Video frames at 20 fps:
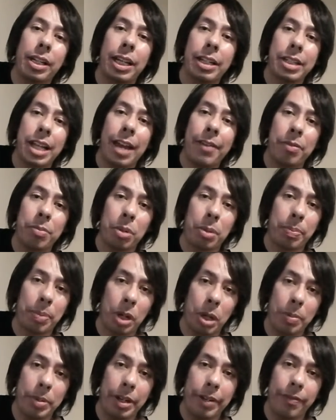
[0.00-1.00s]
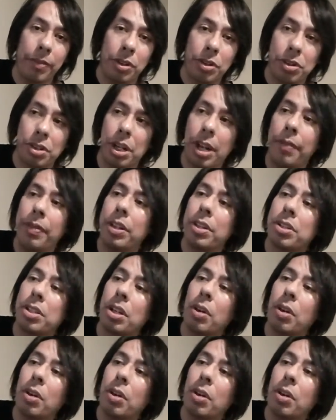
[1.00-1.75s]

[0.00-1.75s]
I'd like to have a more permanent version of it.